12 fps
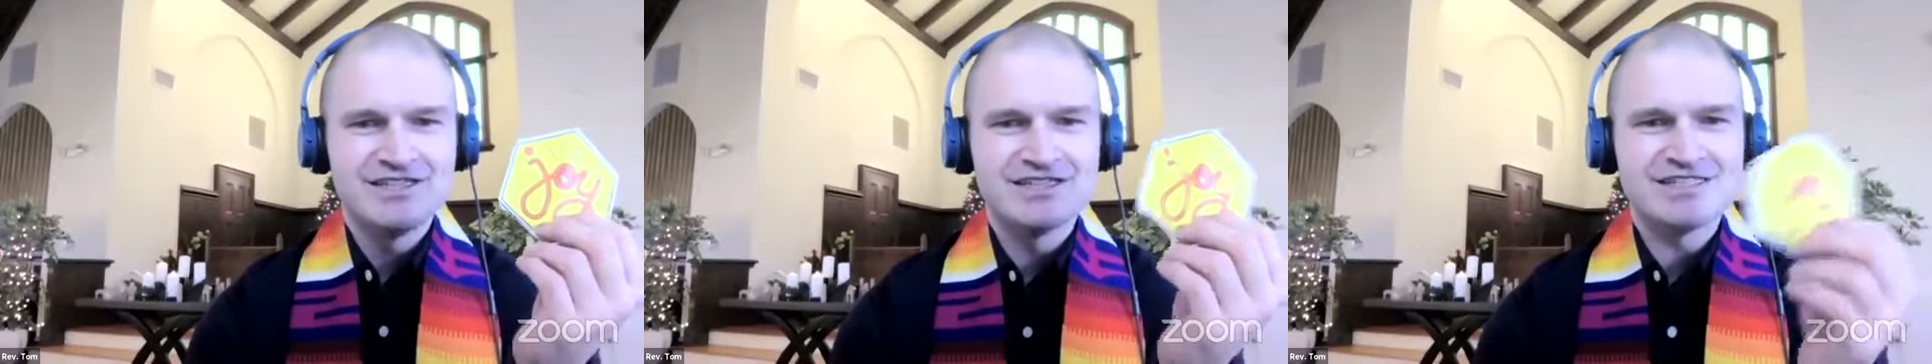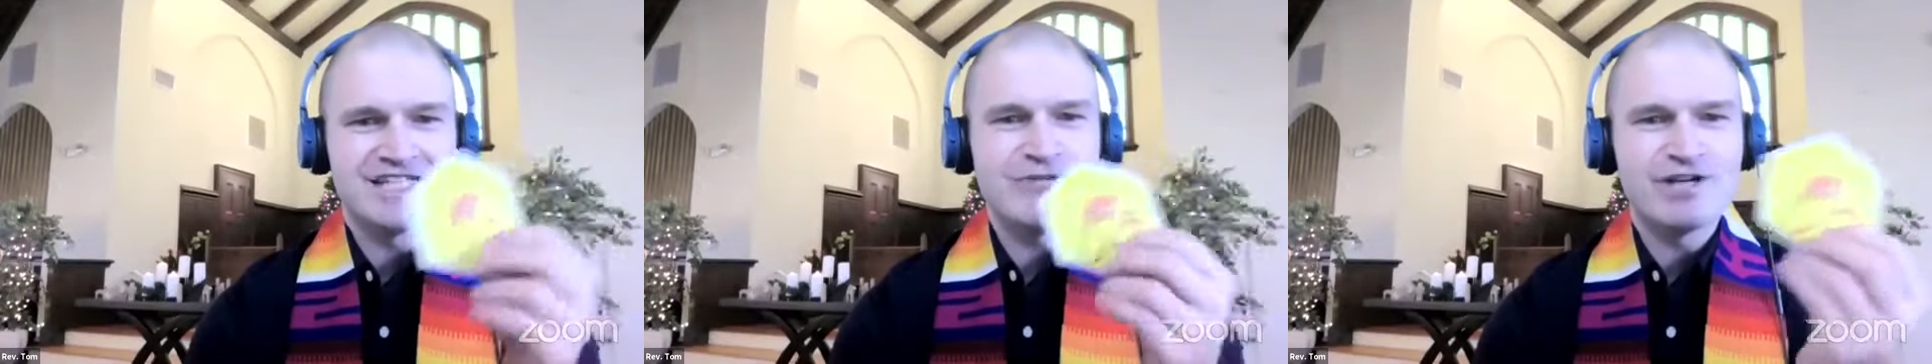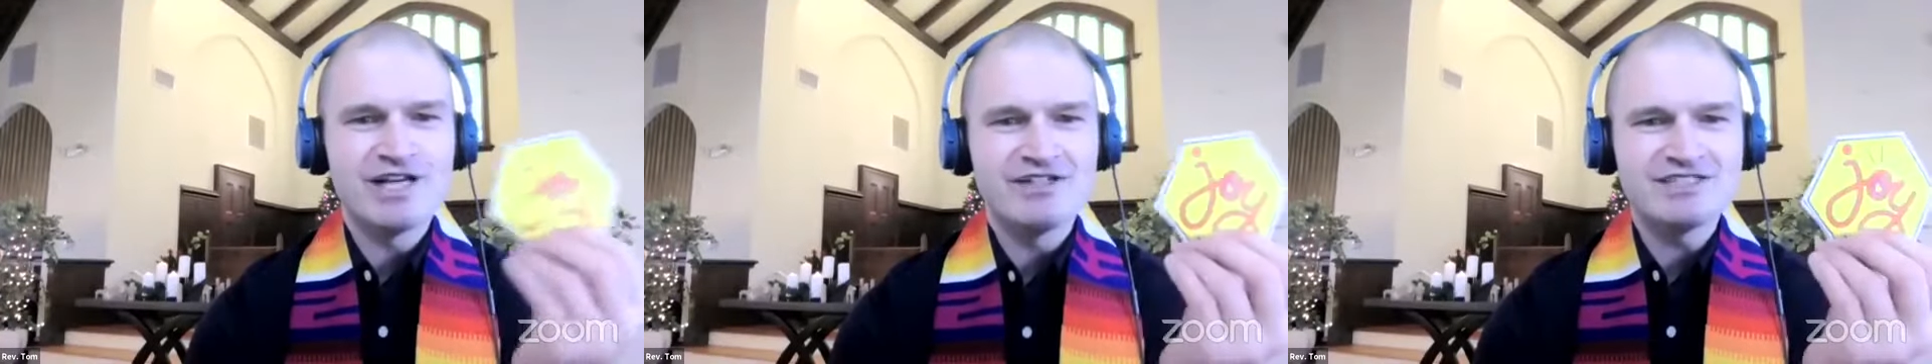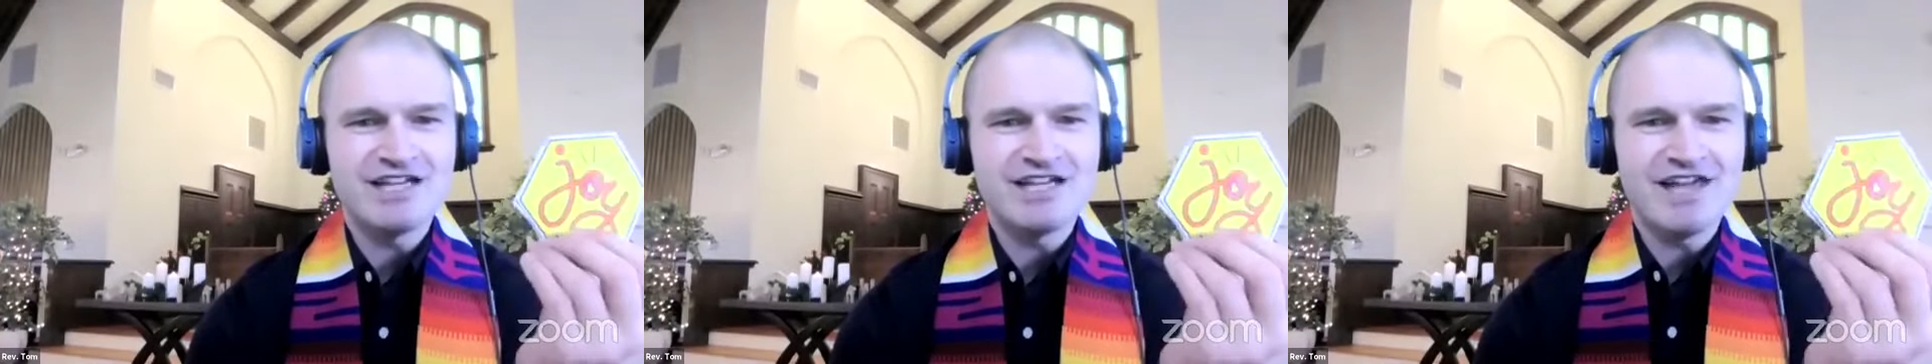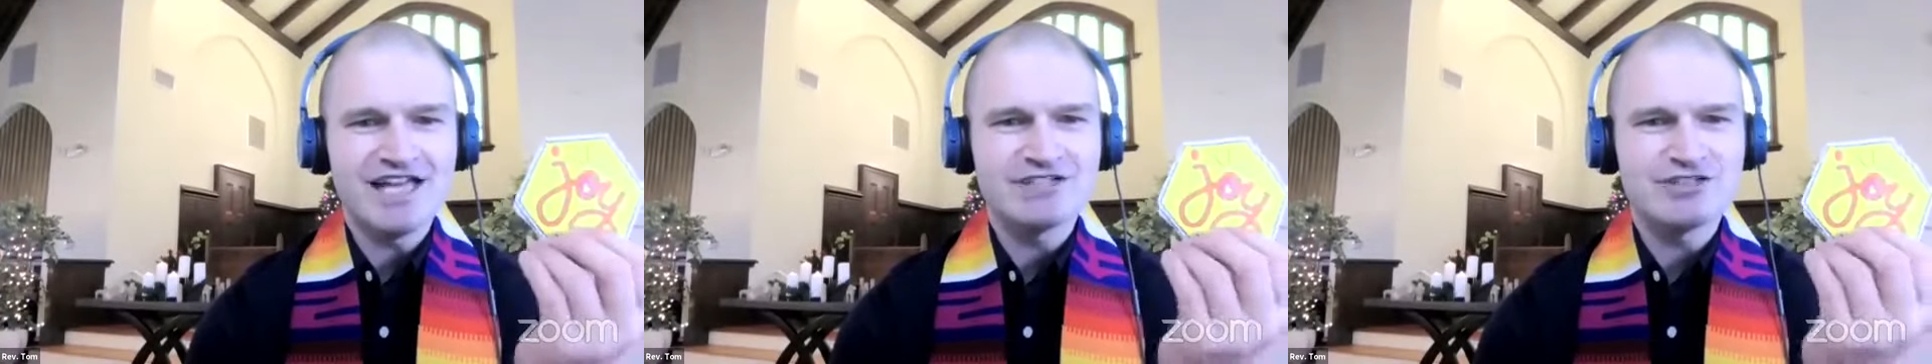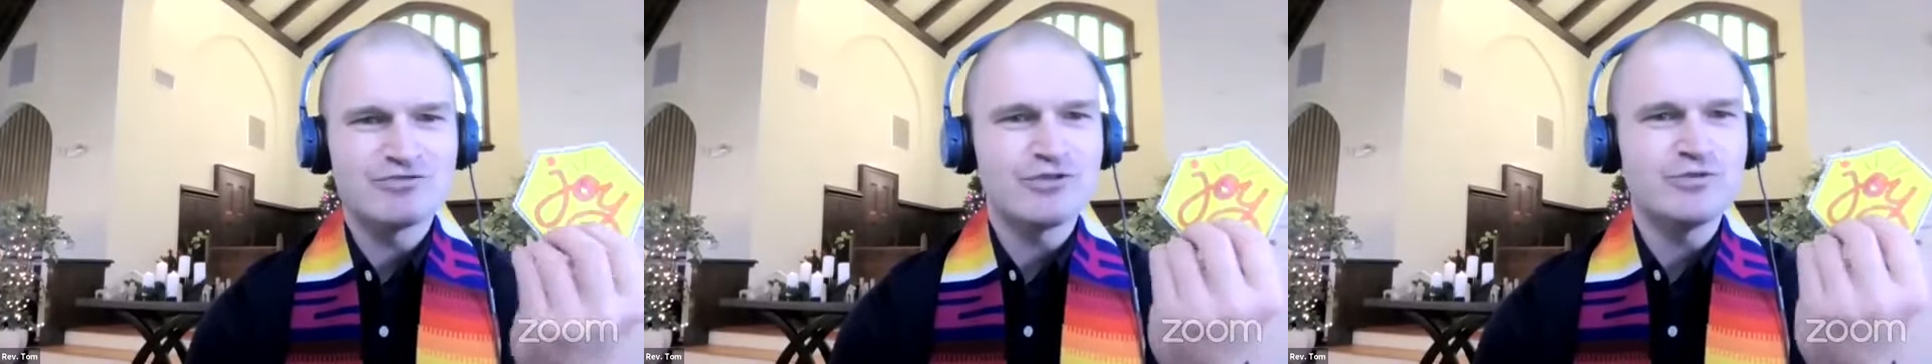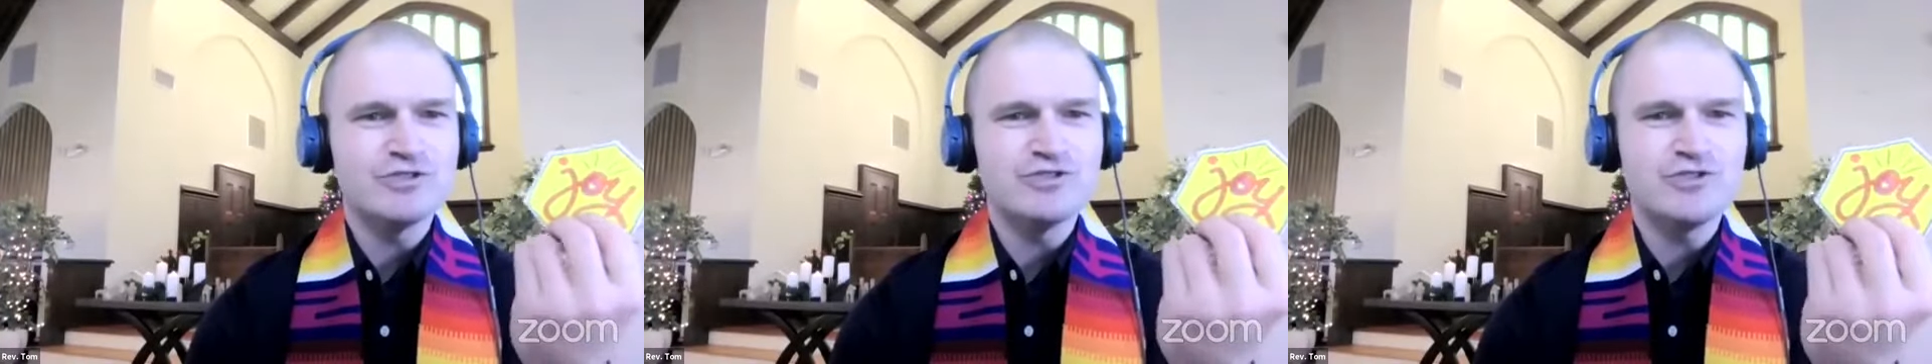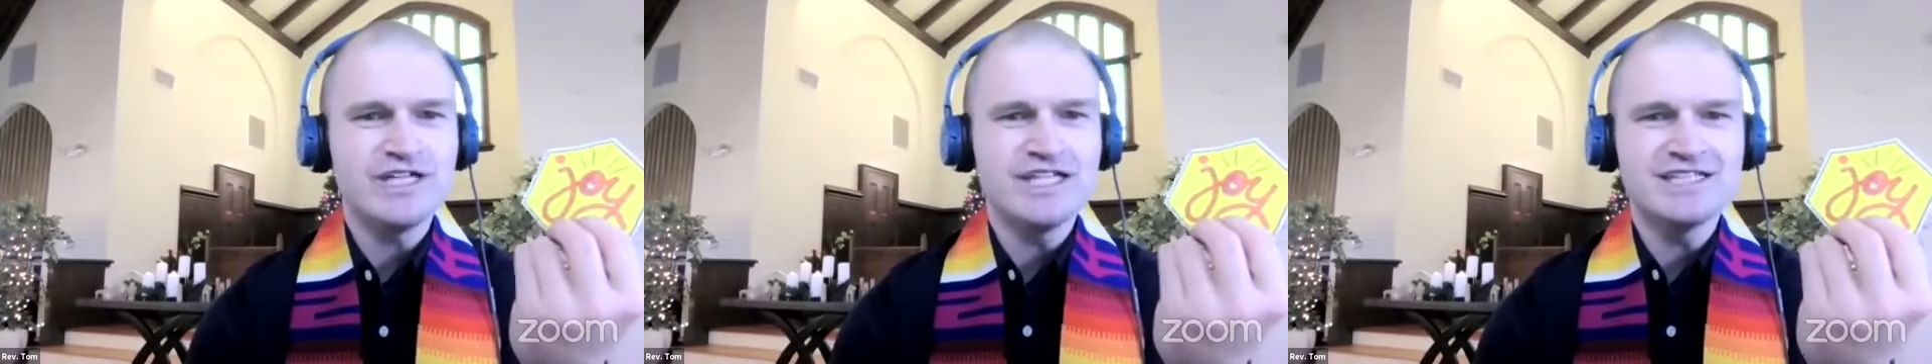Does anyone else have an answer for what joy